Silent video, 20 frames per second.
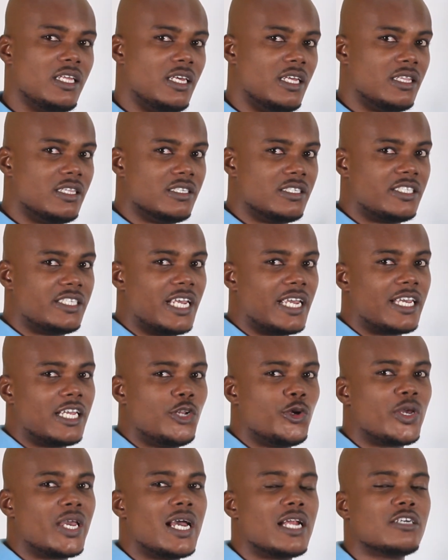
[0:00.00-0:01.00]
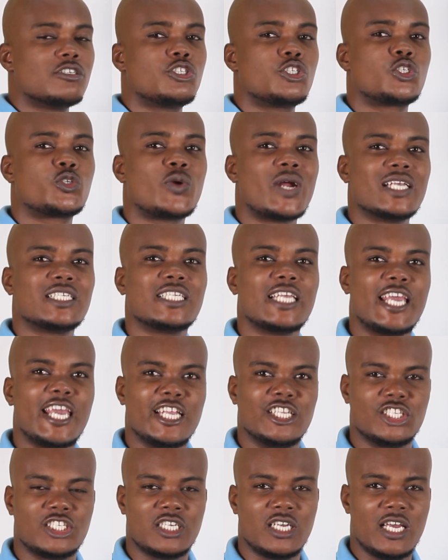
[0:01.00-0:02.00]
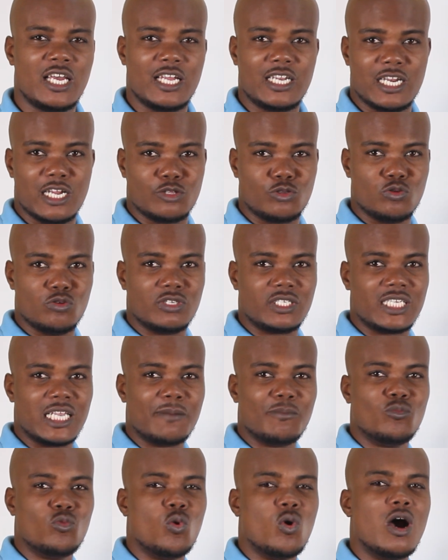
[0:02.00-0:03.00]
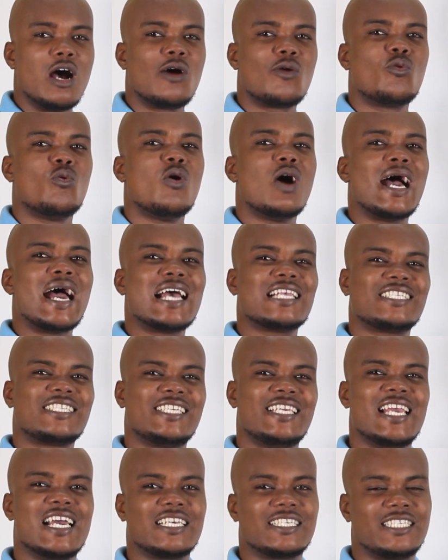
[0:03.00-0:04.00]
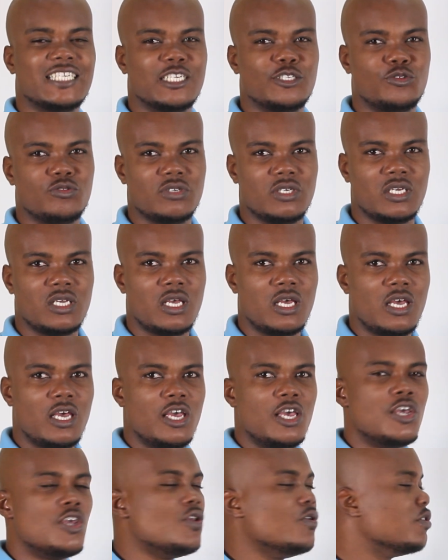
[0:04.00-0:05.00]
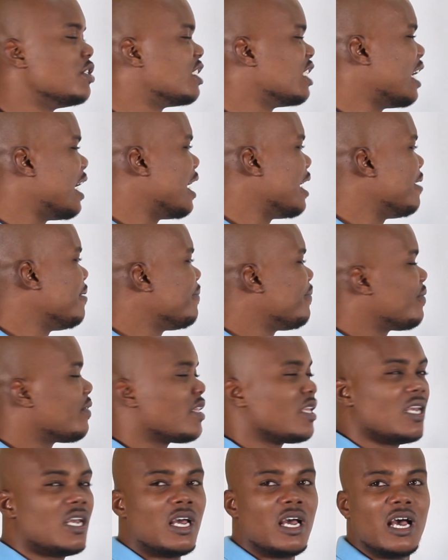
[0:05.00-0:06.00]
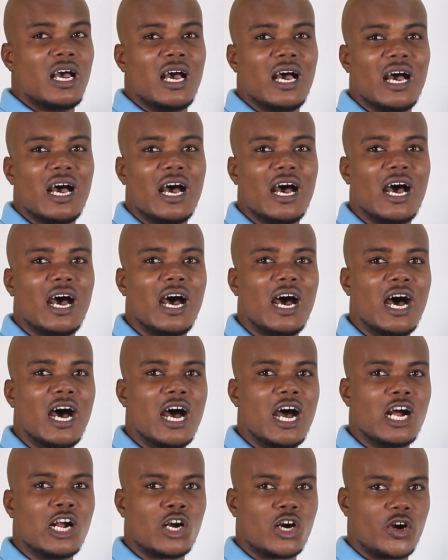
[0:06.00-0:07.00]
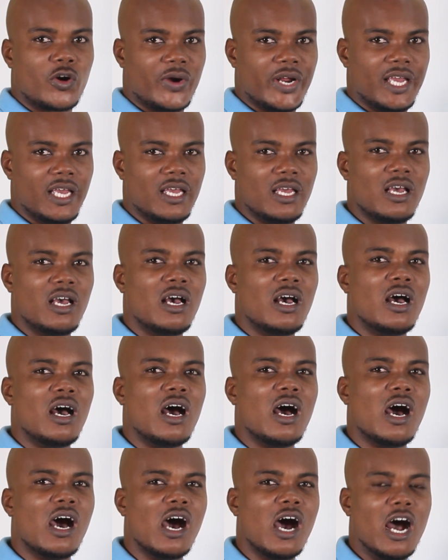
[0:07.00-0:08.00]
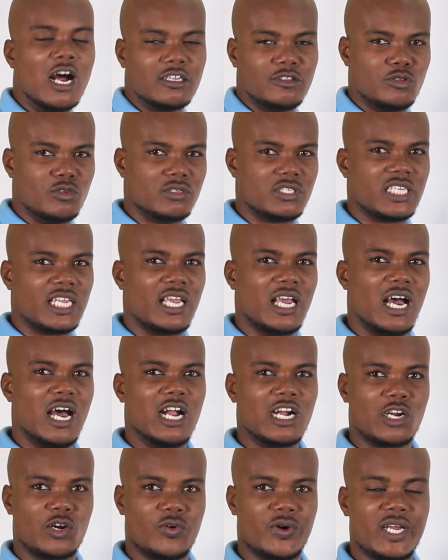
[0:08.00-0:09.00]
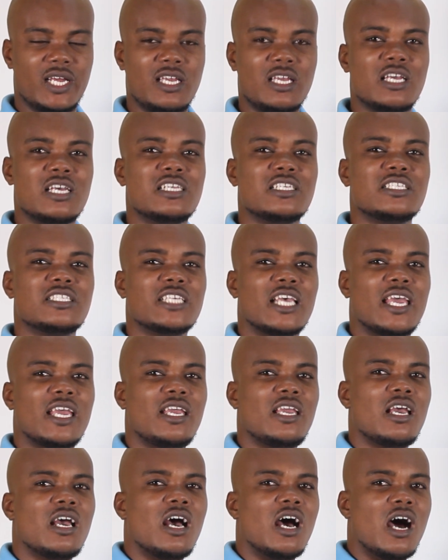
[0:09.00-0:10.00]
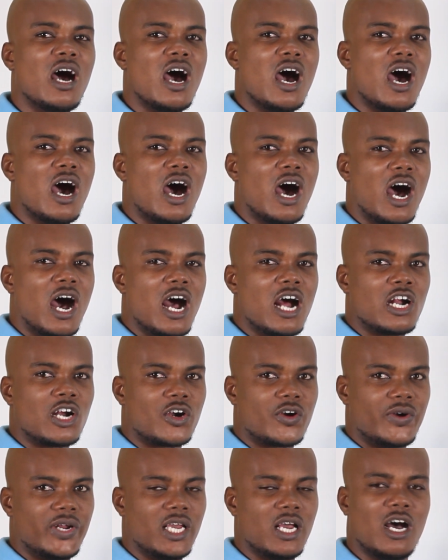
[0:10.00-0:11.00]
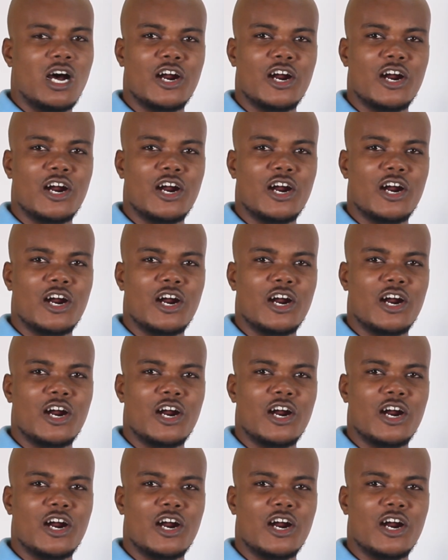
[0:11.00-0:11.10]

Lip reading: And the second, you got a stress H. Dans le deuxième mot, il y a un H qui est accentué. You say hungry. Don't say angry, say hungry.